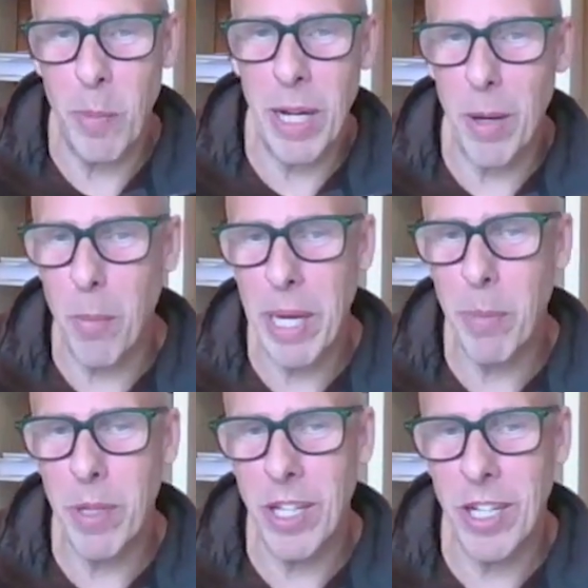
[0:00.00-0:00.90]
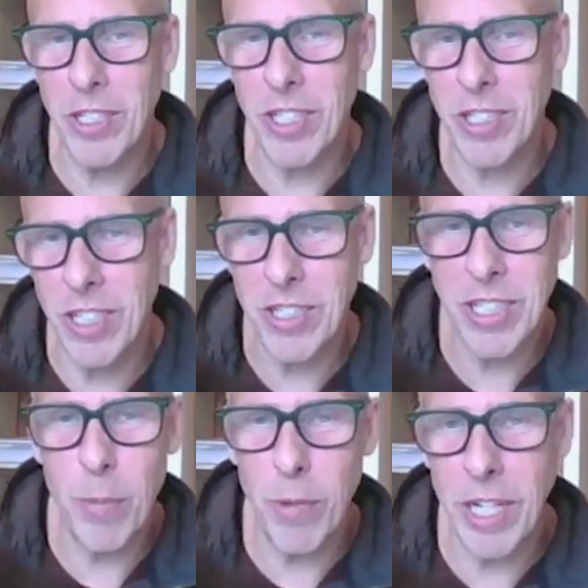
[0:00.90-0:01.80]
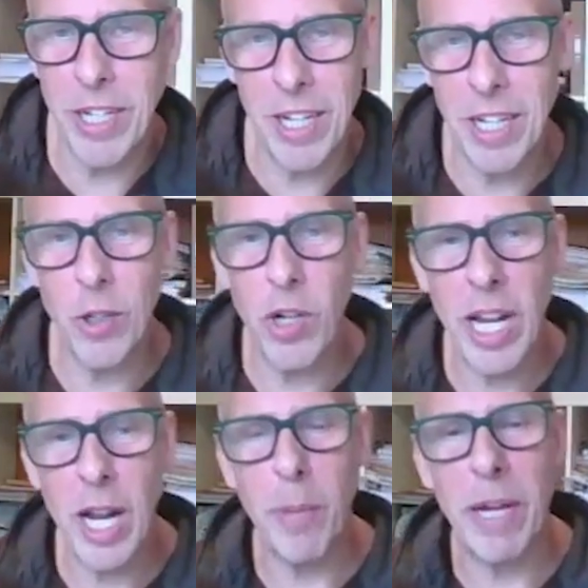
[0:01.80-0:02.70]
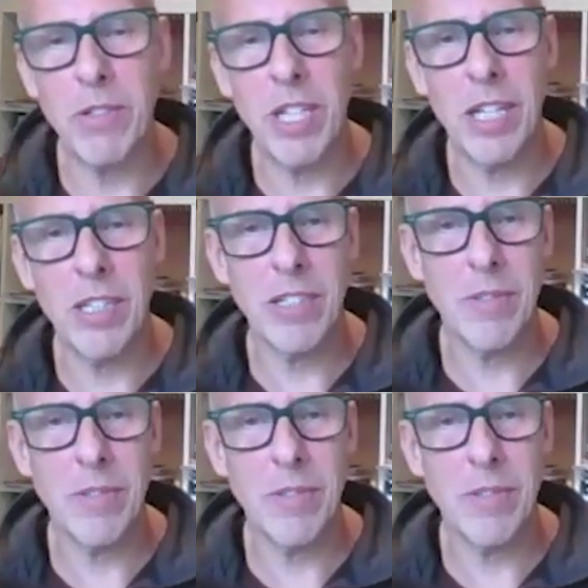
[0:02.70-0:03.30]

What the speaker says: million people that are just going to skim read it and not care about it.